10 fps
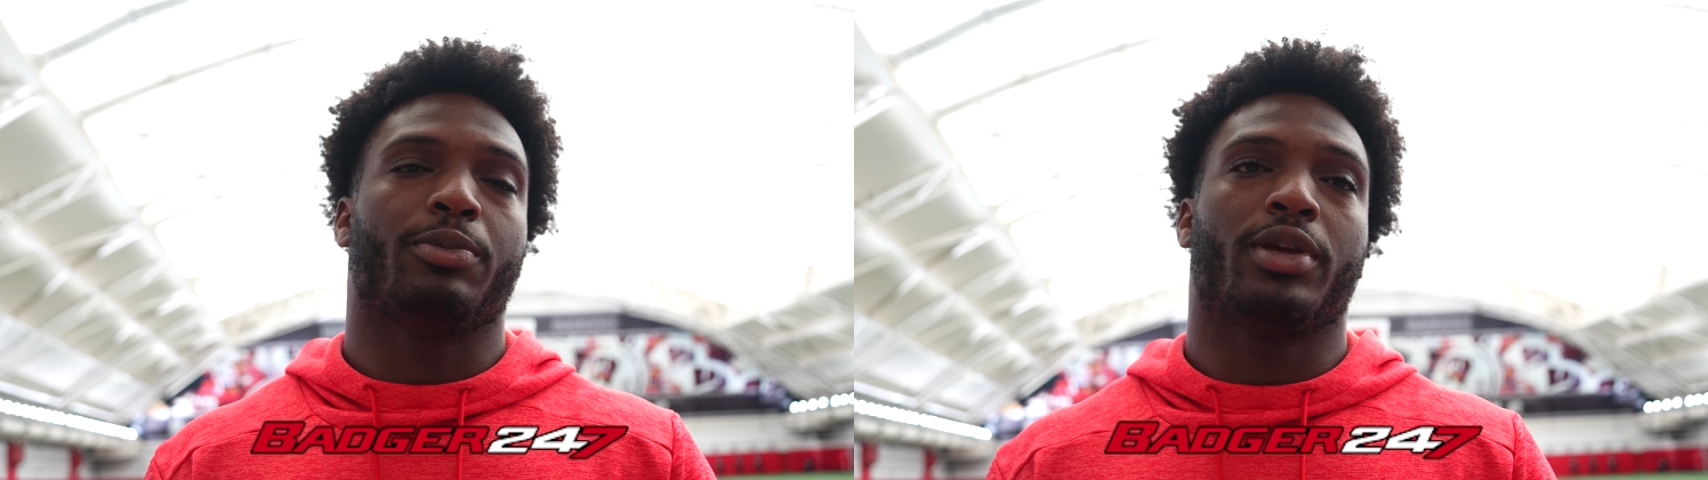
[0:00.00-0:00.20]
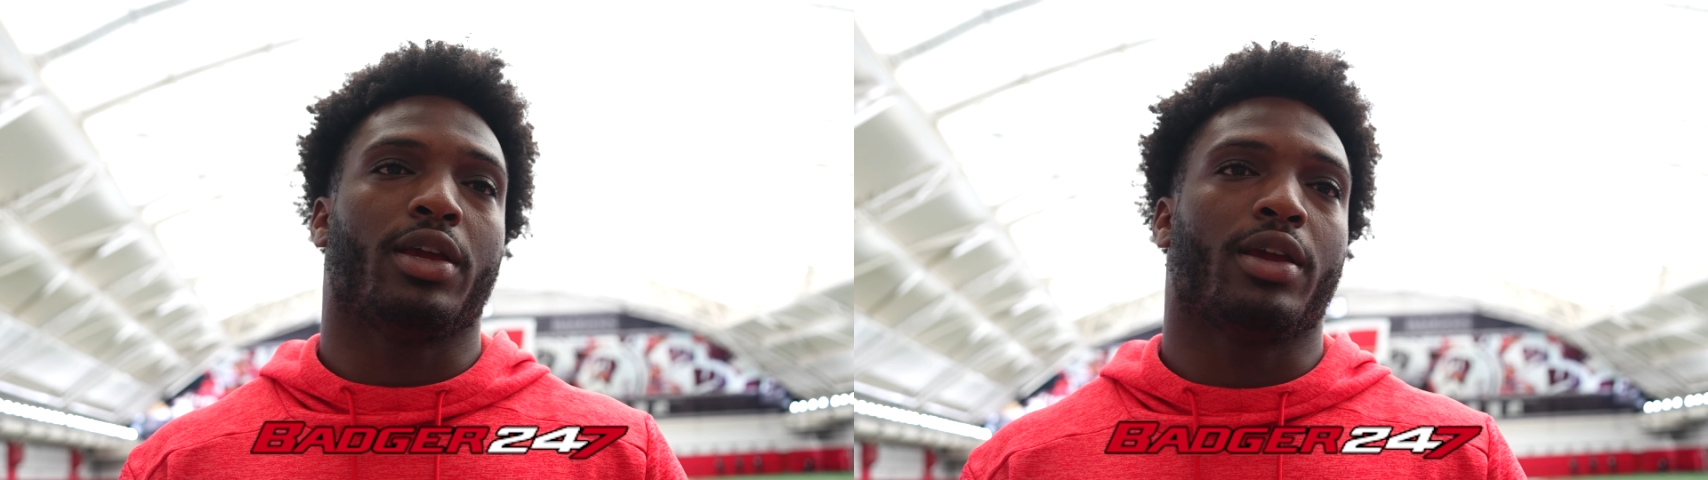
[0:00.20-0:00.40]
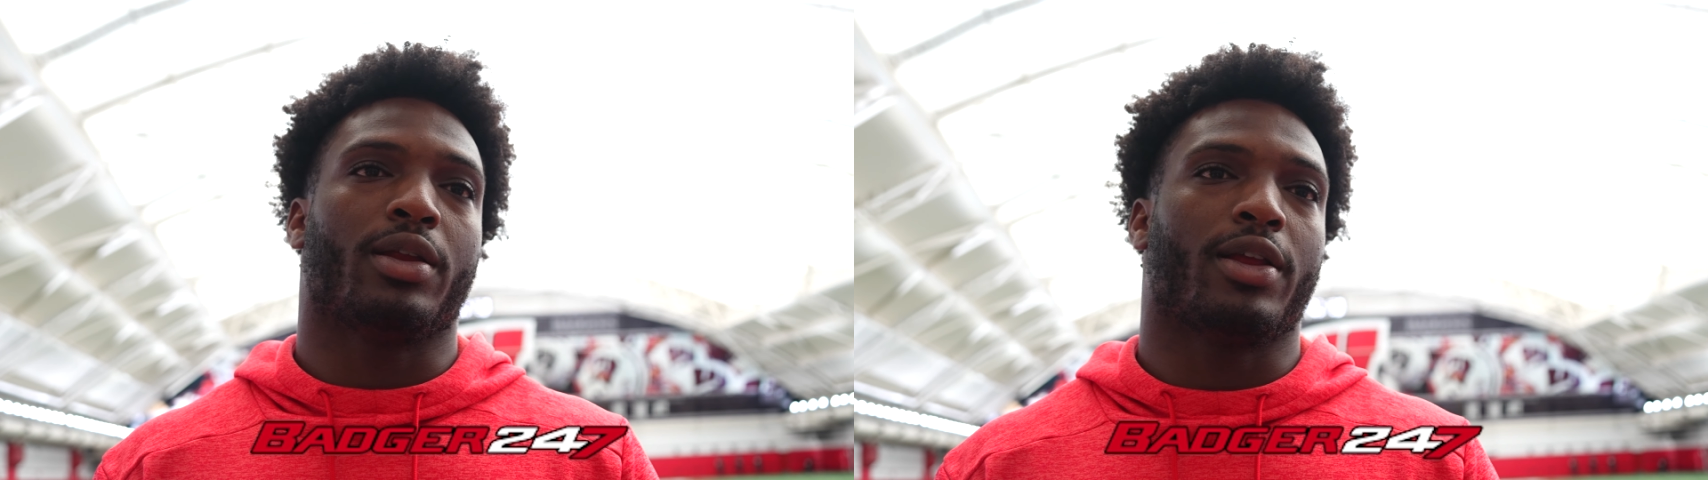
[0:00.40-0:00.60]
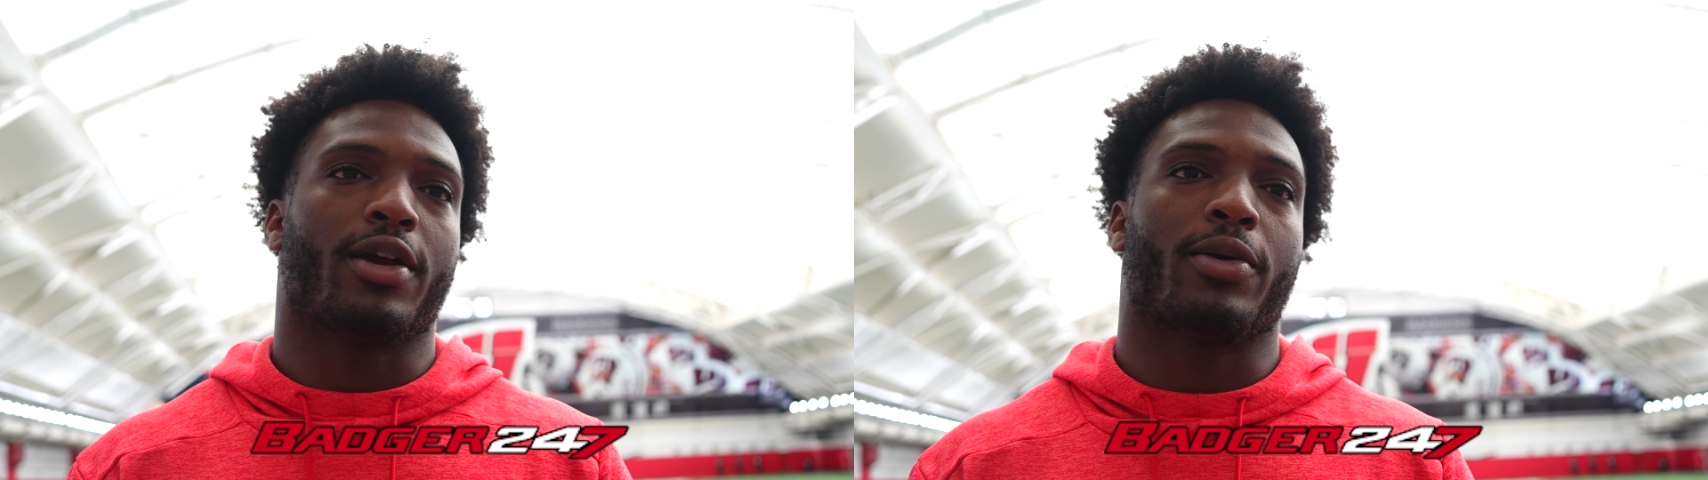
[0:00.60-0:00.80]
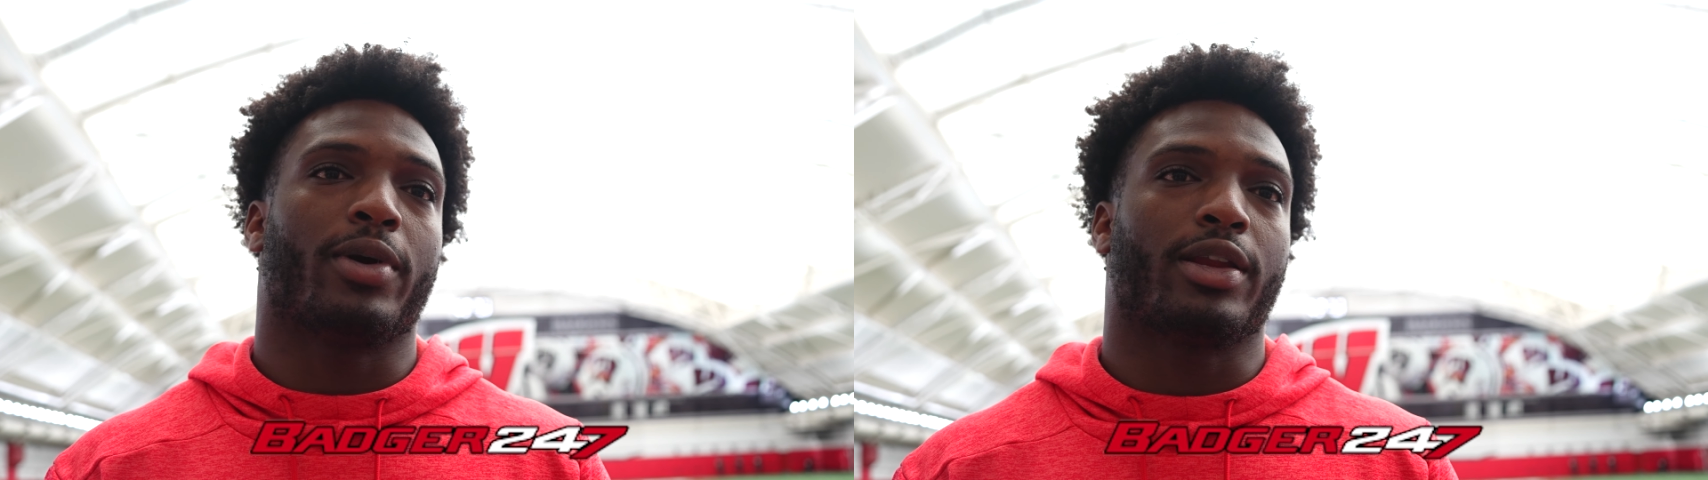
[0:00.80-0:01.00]
DP and
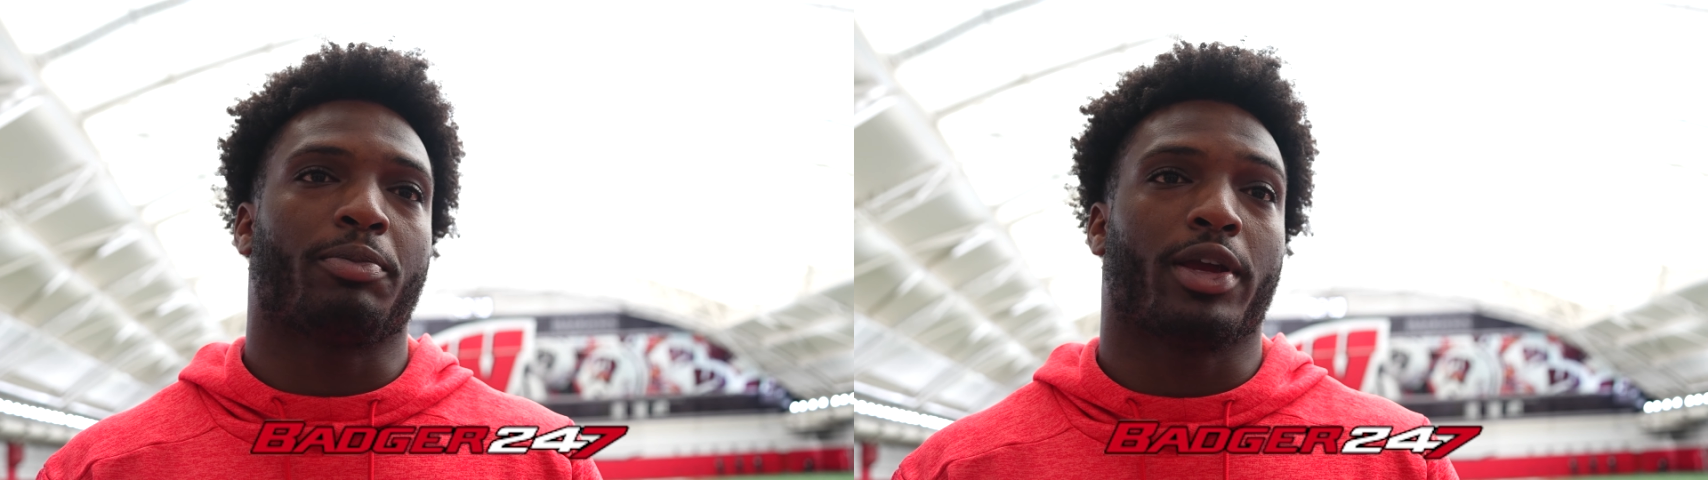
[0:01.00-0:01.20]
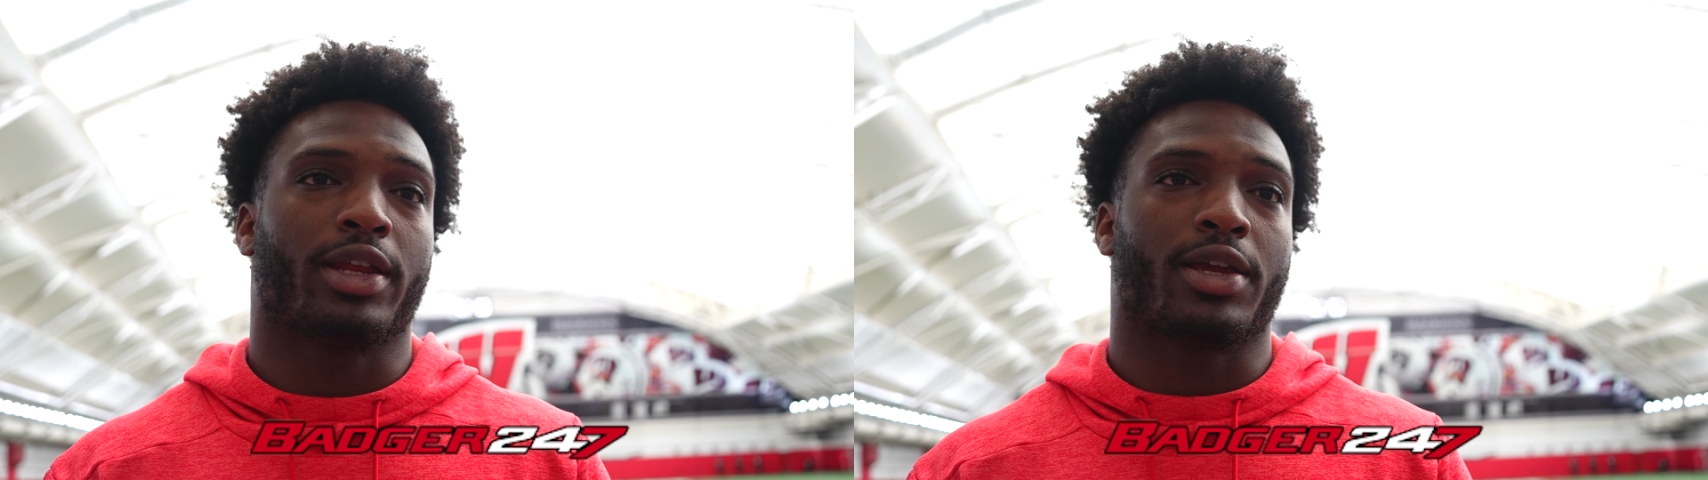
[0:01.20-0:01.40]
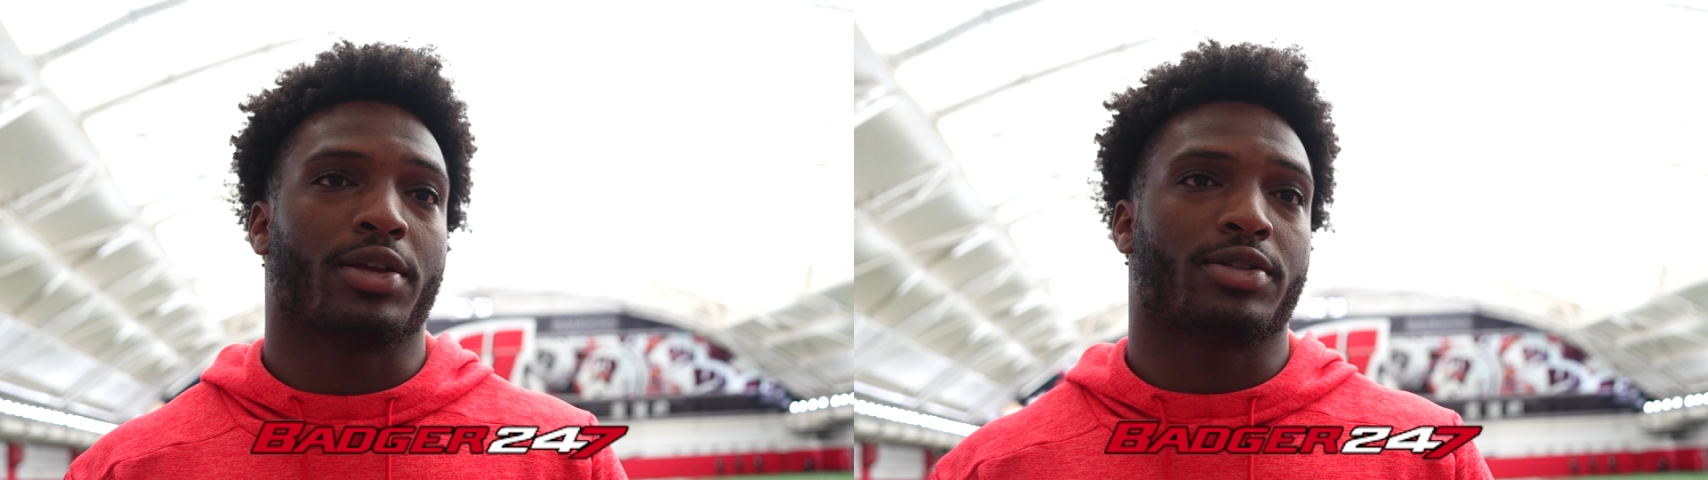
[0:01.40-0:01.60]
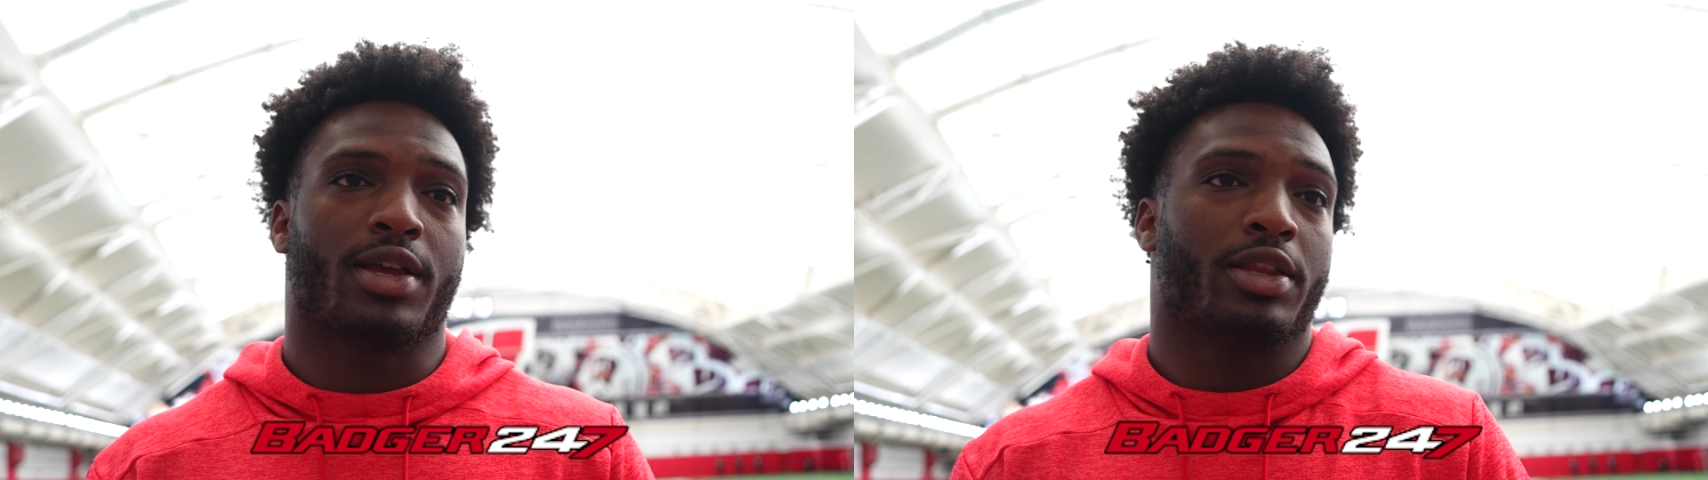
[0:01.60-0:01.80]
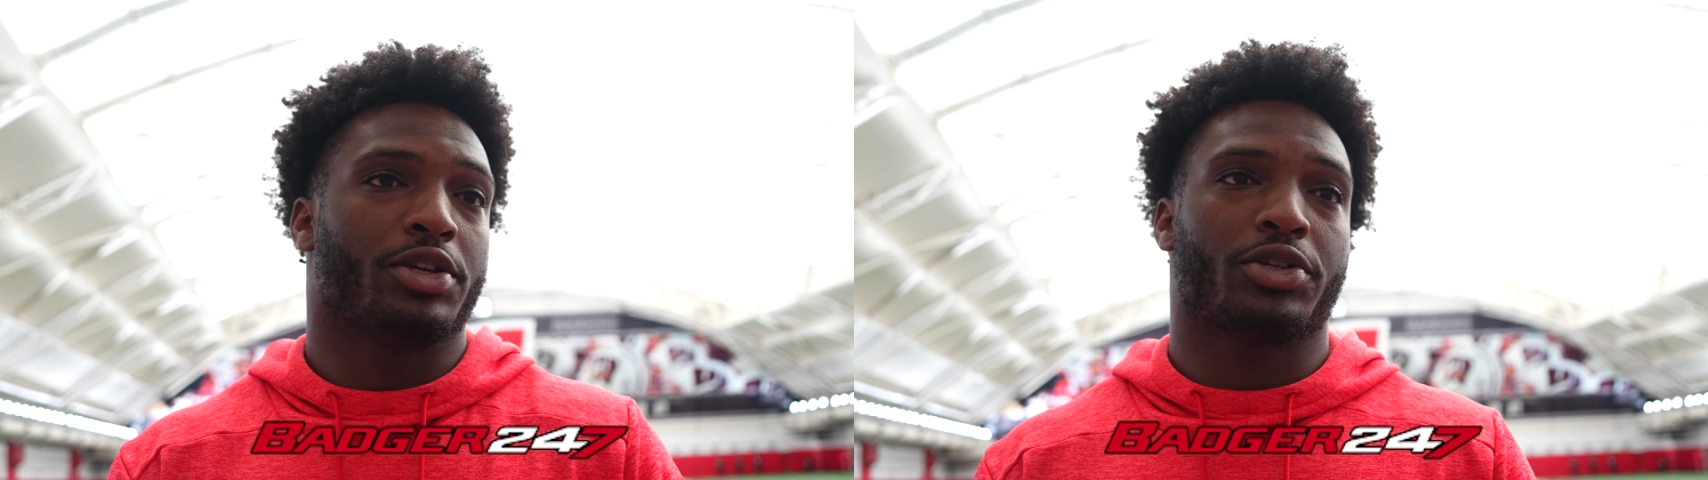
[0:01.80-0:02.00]
Aaron Witt, they played against
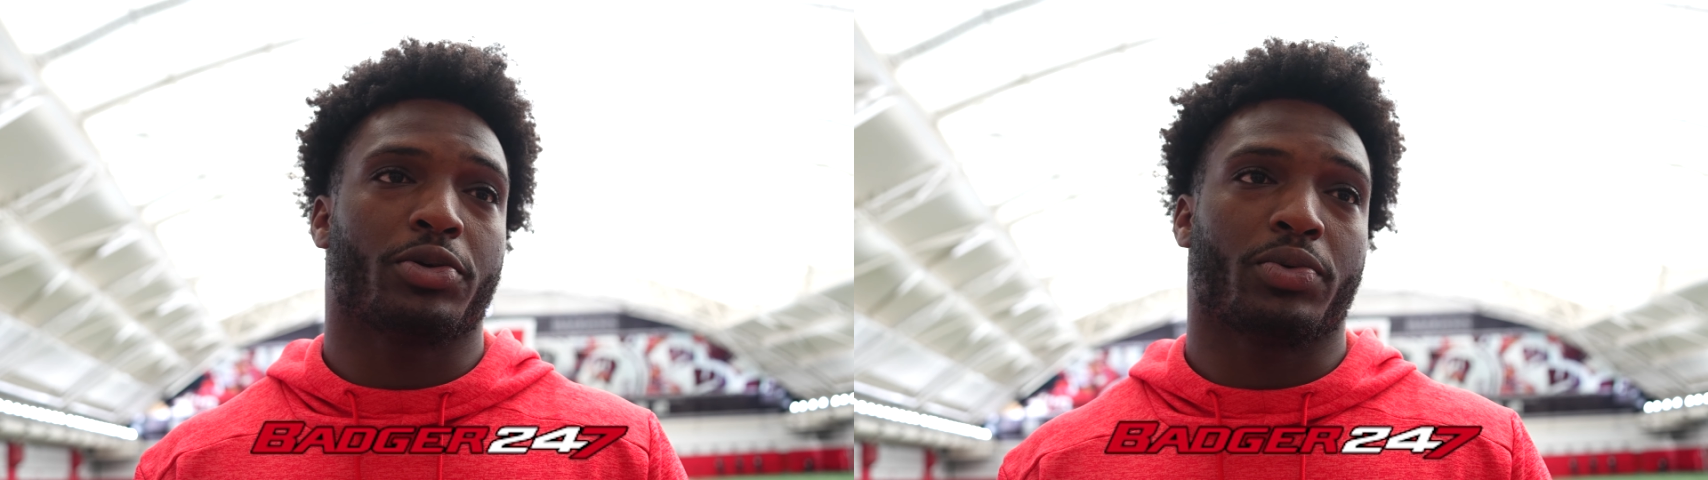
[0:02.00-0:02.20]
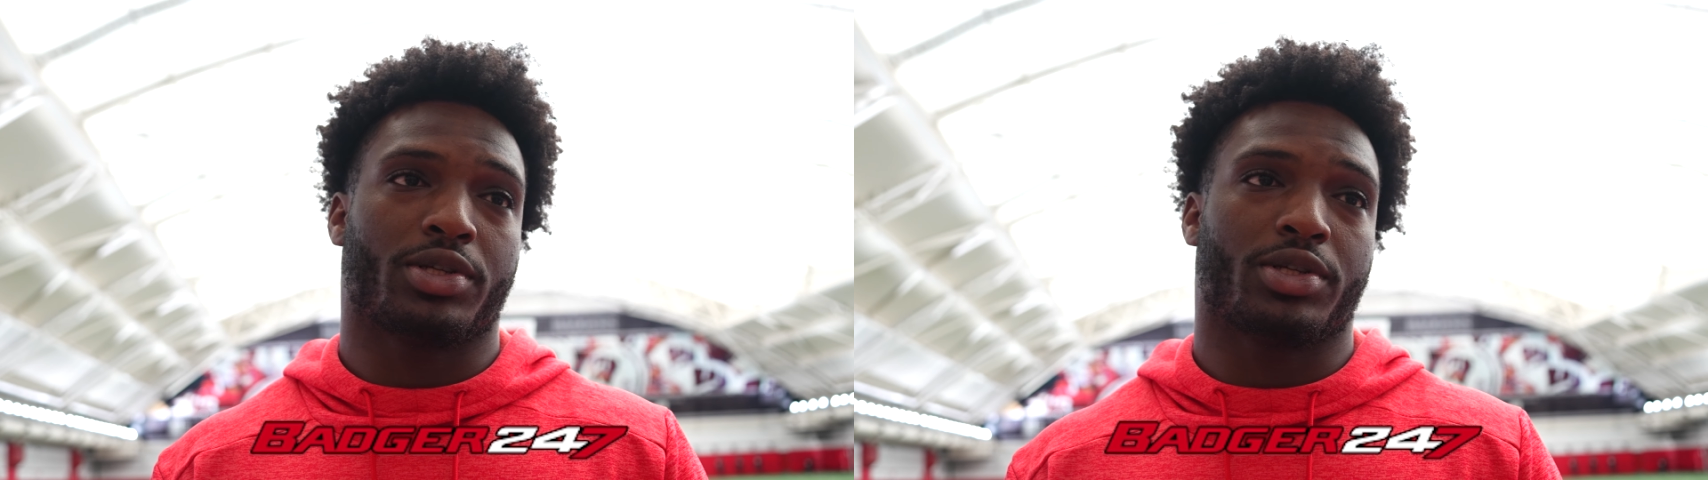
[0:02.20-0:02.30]
LSU,